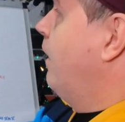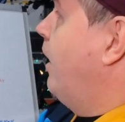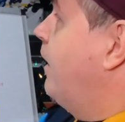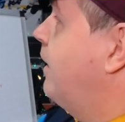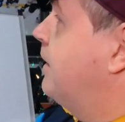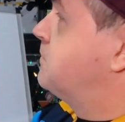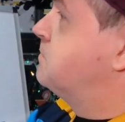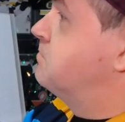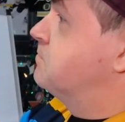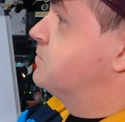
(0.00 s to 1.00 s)

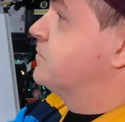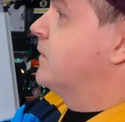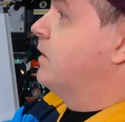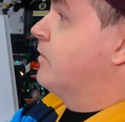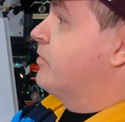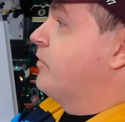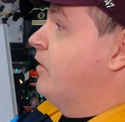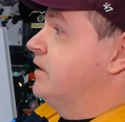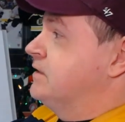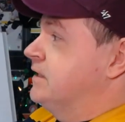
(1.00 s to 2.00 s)
Thawne
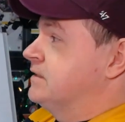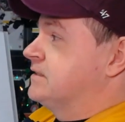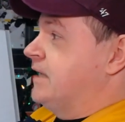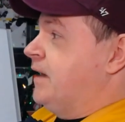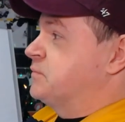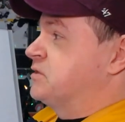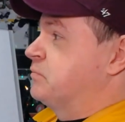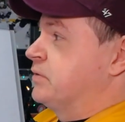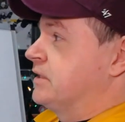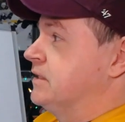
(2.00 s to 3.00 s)
then zaps the
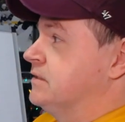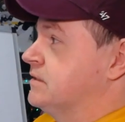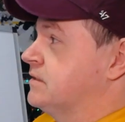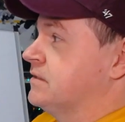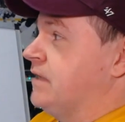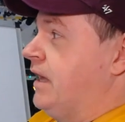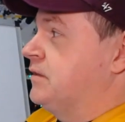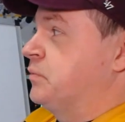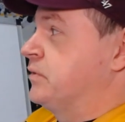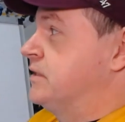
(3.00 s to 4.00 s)
police at
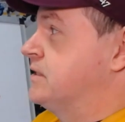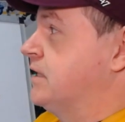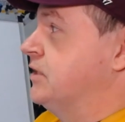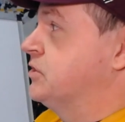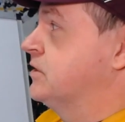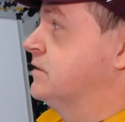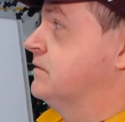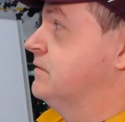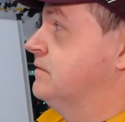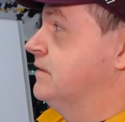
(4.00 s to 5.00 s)
the police
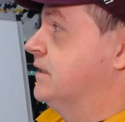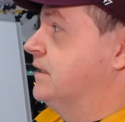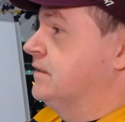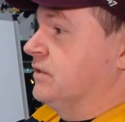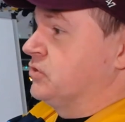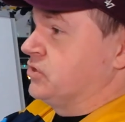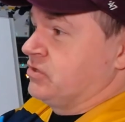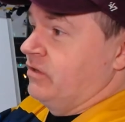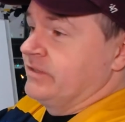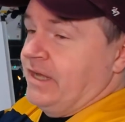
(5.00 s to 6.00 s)
station. They're just
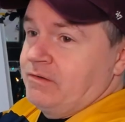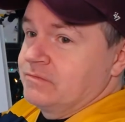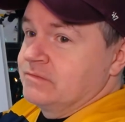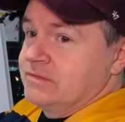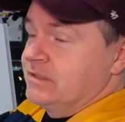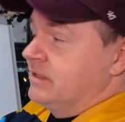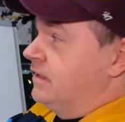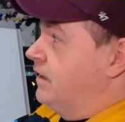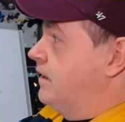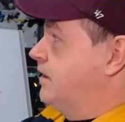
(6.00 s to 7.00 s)
all down.
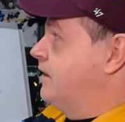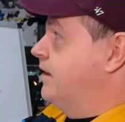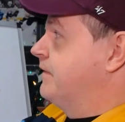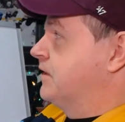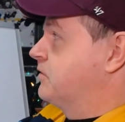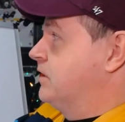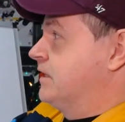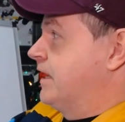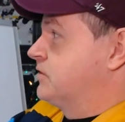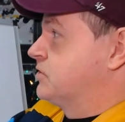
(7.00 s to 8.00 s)
And then Green
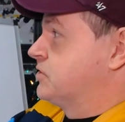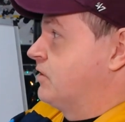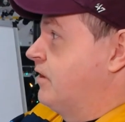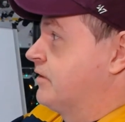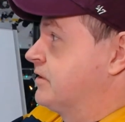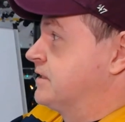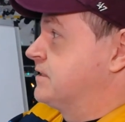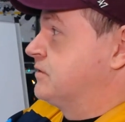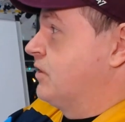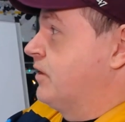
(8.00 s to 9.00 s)
Lantern's daughter
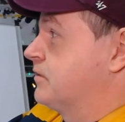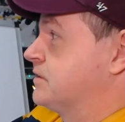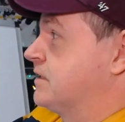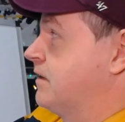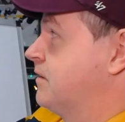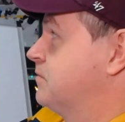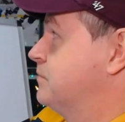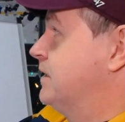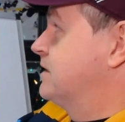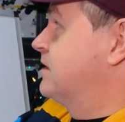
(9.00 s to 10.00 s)
is there.
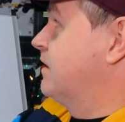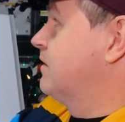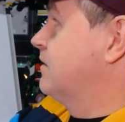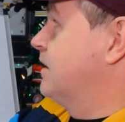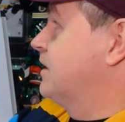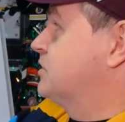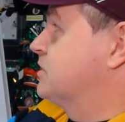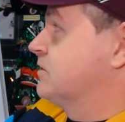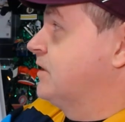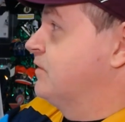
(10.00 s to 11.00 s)
Mia's there.
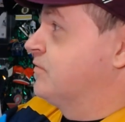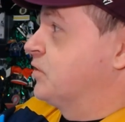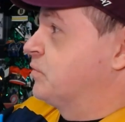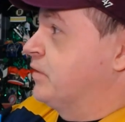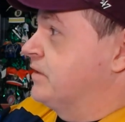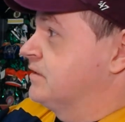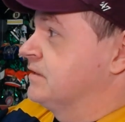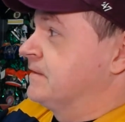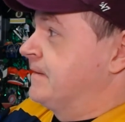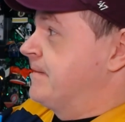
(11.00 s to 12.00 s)
She's looking for her brother.